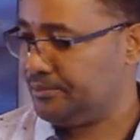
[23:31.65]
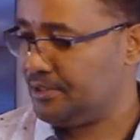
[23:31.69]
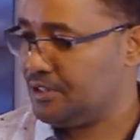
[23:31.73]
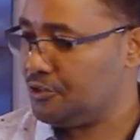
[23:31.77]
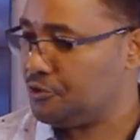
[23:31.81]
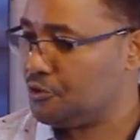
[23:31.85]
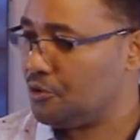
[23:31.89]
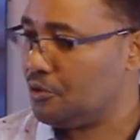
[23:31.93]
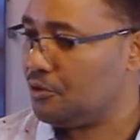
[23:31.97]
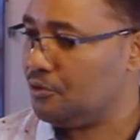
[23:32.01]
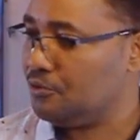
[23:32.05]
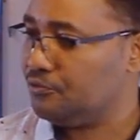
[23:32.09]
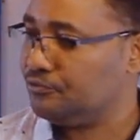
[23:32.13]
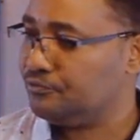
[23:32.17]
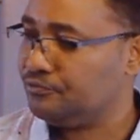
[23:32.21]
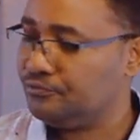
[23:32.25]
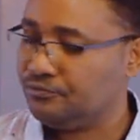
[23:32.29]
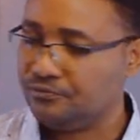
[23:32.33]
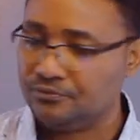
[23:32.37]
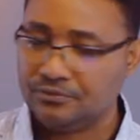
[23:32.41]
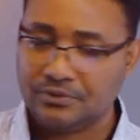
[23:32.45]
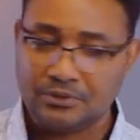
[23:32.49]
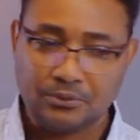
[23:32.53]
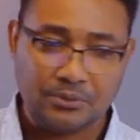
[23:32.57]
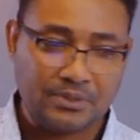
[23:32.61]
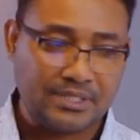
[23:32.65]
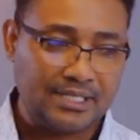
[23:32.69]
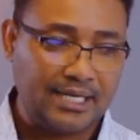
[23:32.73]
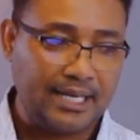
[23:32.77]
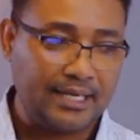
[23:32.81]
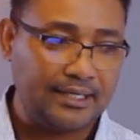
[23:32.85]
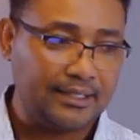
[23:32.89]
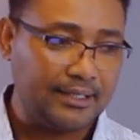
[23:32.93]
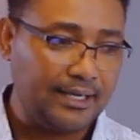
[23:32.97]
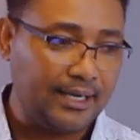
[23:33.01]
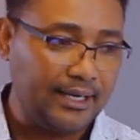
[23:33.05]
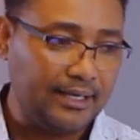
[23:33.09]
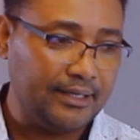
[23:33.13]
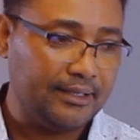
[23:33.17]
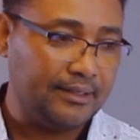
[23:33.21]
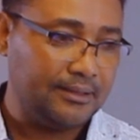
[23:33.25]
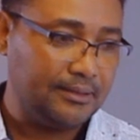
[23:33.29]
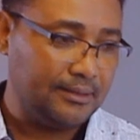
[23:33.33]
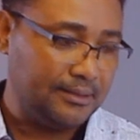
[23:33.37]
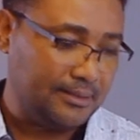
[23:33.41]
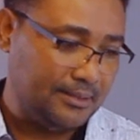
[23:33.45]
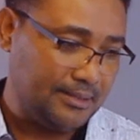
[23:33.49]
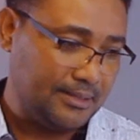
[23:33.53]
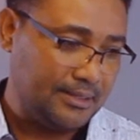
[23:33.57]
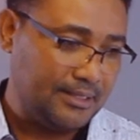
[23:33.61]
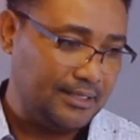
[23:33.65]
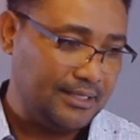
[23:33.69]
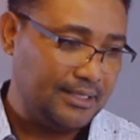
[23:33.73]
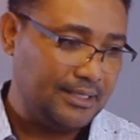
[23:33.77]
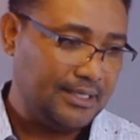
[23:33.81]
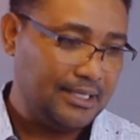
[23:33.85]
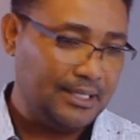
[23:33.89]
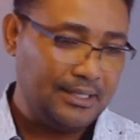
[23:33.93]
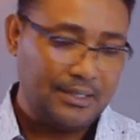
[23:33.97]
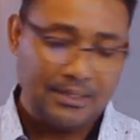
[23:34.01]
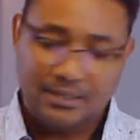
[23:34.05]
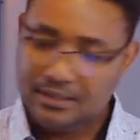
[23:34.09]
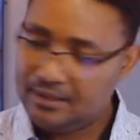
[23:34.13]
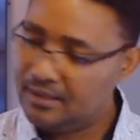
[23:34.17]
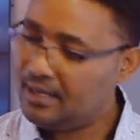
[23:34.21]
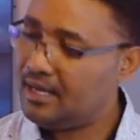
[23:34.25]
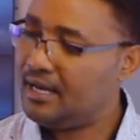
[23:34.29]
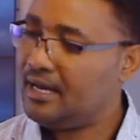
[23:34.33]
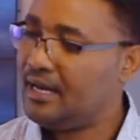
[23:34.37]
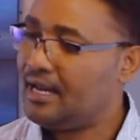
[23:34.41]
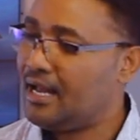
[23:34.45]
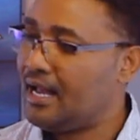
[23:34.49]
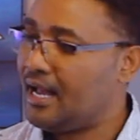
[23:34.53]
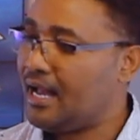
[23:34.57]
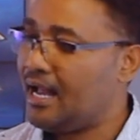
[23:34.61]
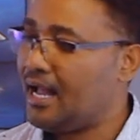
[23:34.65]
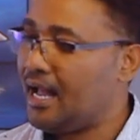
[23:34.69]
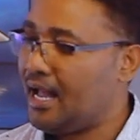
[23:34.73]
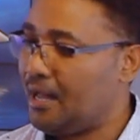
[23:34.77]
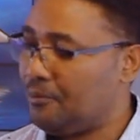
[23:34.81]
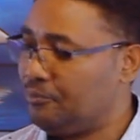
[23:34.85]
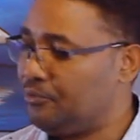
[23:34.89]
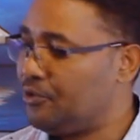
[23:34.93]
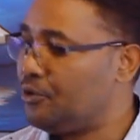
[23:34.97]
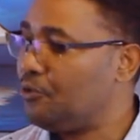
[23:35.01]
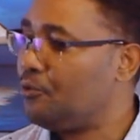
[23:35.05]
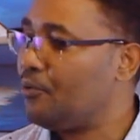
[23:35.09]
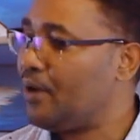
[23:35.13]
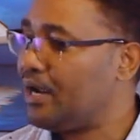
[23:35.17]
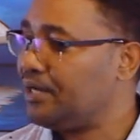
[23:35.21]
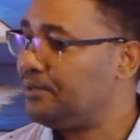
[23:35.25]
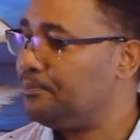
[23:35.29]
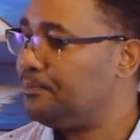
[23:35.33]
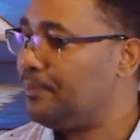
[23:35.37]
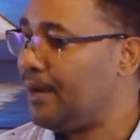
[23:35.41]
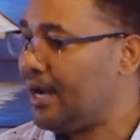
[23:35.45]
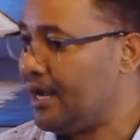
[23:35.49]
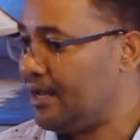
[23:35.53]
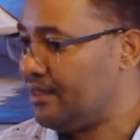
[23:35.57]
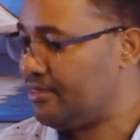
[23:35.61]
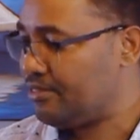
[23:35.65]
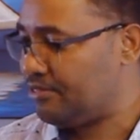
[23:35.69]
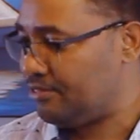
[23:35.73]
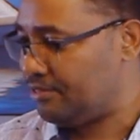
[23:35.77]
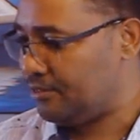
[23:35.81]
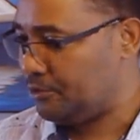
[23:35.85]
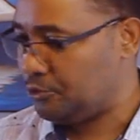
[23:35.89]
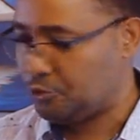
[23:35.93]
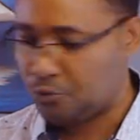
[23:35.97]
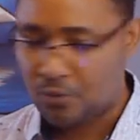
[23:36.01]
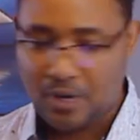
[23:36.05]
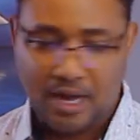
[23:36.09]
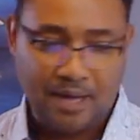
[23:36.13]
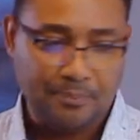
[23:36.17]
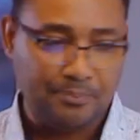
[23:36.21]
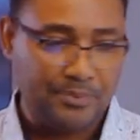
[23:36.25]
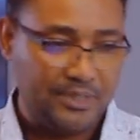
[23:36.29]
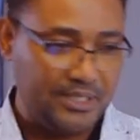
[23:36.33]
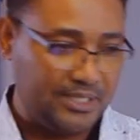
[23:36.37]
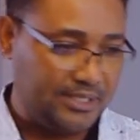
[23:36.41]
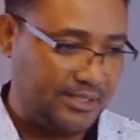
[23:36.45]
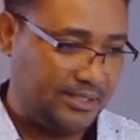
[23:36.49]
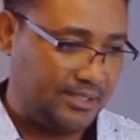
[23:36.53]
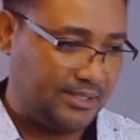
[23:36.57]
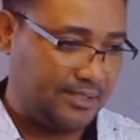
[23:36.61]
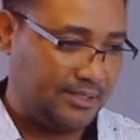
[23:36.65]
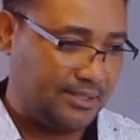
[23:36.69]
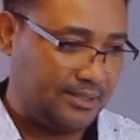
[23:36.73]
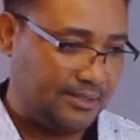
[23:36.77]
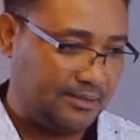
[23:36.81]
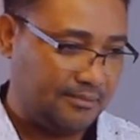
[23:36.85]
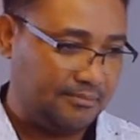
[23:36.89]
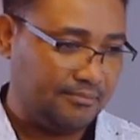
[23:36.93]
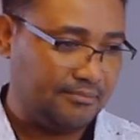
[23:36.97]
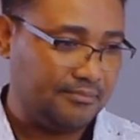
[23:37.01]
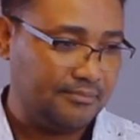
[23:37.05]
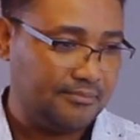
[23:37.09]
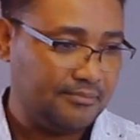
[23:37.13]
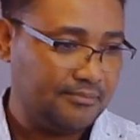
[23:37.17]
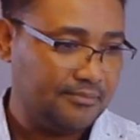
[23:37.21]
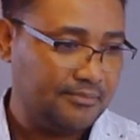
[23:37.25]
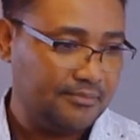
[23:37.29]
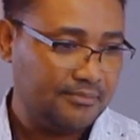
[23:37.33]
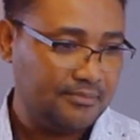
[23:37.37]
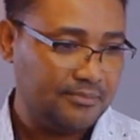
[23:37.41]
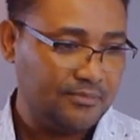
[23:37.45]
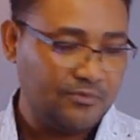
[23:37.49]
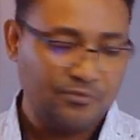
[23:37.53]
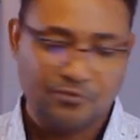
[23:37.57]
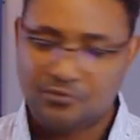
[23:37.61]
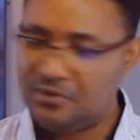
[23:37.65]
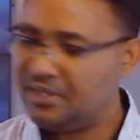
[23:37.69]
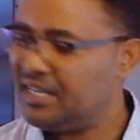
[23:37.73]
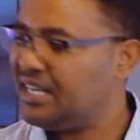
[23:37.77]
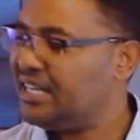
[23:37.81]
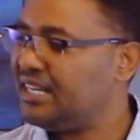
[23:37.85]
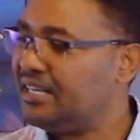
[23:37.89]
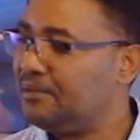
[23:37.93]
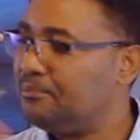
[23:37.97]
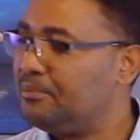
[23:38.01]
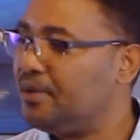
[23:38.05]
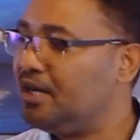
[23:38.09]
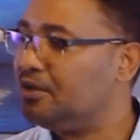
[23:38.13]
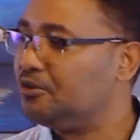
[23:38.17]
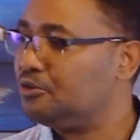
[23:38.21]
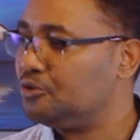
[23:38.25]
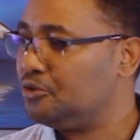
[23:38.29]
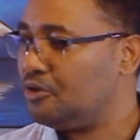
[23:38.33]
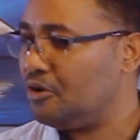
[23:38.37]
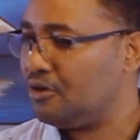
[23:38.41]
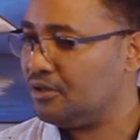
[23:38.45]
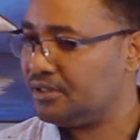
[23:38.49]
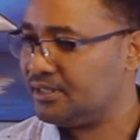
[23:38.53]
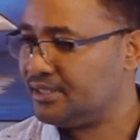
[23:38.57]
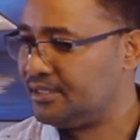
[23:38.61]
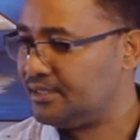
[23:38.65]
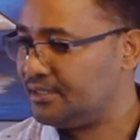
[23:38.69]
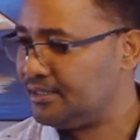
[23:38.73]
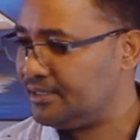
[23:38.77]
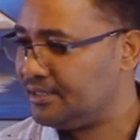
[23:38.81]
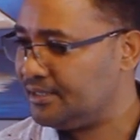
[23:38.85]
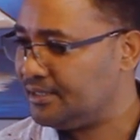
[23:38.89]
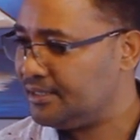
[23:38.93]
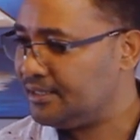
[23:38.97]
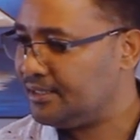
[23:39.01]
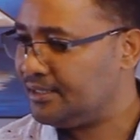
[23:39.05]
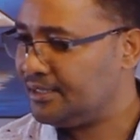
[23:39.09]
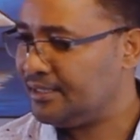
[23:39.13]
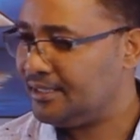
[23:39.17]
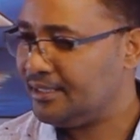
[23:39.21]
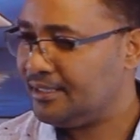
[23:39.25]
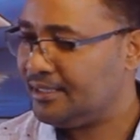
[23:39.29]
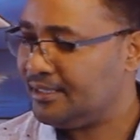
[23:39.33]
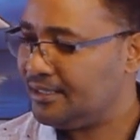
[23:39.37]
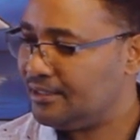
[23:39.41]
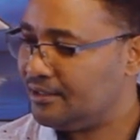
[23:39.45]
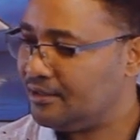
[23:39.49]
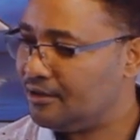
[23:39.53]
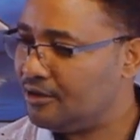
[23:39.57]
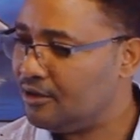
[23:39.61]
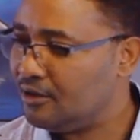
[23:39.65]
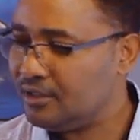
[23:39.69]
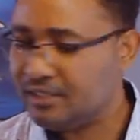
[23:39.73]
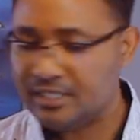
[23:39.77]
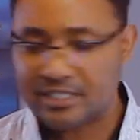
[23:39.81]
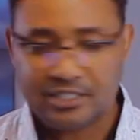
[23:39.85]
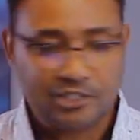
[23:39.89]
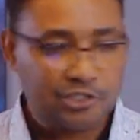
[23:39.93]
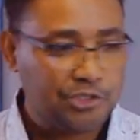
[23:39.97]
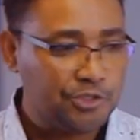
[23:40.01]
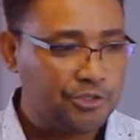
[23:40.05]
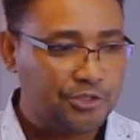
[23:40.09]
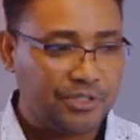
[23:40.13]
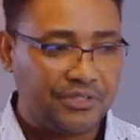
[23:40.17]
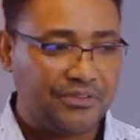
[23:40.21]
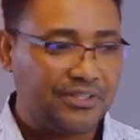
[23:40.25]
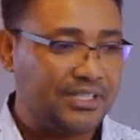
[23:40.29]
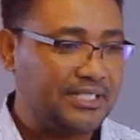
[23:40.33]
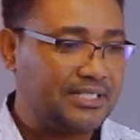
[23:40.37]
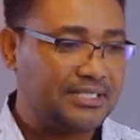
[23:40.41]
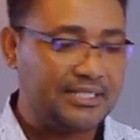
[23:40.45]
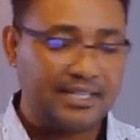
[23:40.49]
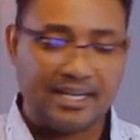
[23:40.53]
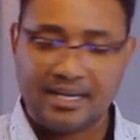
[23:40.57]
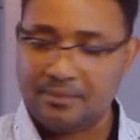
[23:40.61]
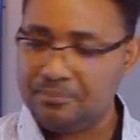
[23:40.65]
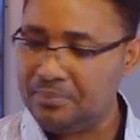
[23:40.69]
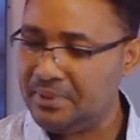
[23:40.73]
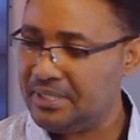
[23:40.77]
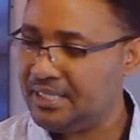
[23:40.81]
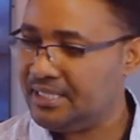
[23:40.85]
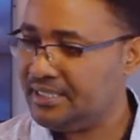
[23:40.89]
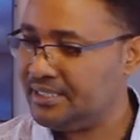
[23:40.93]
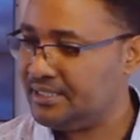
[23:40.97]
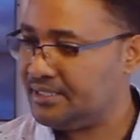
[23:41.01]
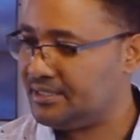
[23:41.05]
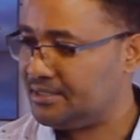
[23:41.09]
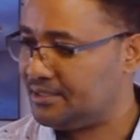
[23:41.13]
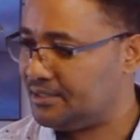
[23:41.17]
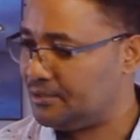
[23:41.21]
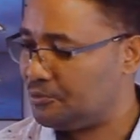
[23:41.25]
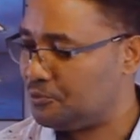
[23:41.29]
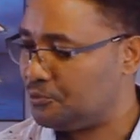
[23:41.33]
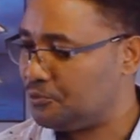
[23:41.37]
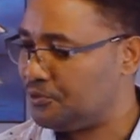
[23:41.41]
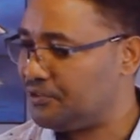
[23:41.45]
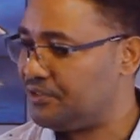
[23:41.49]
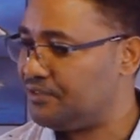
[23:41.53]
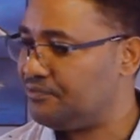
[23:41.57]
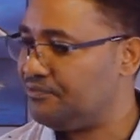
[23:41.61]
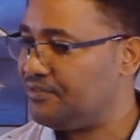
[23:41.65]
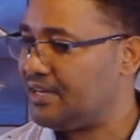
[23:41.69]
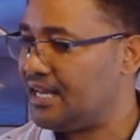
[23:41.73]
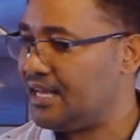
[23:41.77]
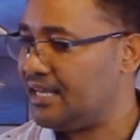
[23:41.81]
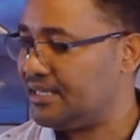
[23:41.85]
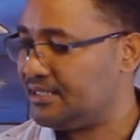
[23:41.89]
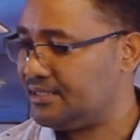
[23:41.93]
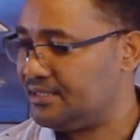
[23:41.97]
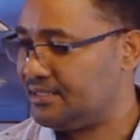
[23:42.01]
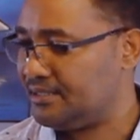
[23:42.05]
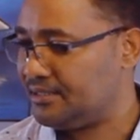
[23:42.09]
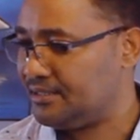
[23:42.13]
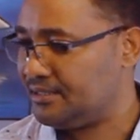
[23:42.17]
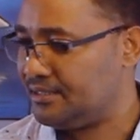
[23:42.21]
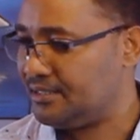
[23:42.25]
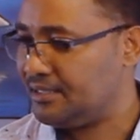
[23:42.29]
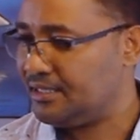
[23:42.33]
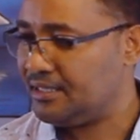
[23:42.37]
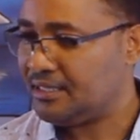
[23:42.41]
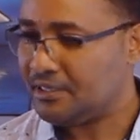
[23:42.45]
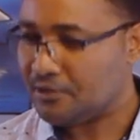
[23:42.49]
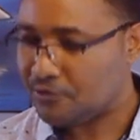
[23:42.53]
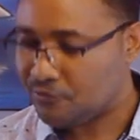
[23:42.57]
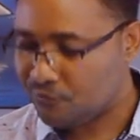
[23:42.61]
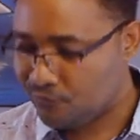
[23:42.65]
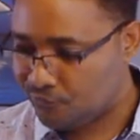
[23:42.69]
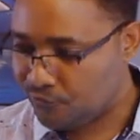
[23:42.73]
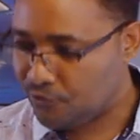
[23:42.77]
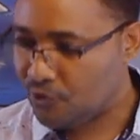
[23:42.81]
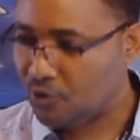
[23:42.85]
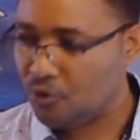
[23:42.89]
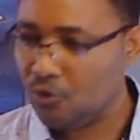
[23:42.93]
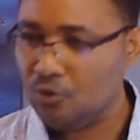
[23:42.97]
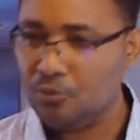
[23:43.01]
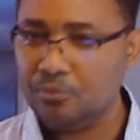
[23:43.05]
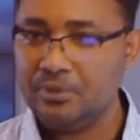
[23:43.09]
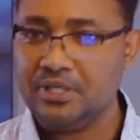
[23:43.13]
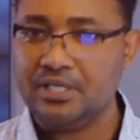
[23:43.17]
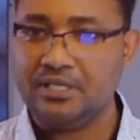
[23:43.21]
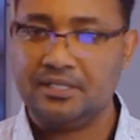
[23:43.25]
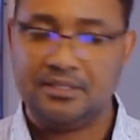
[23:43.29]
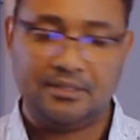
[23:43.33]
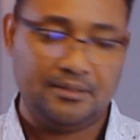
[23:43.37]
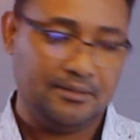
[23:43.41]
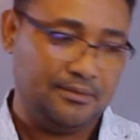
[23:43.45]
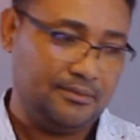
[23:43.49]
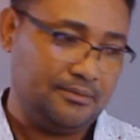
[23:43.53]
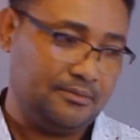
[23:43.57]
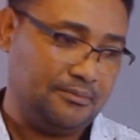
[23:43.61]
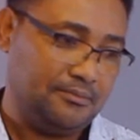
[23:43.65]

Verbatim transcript: He was like, hey, I'm the right path to happiness. Forget about God. God destroyed the entire planet with the flood. Follow me.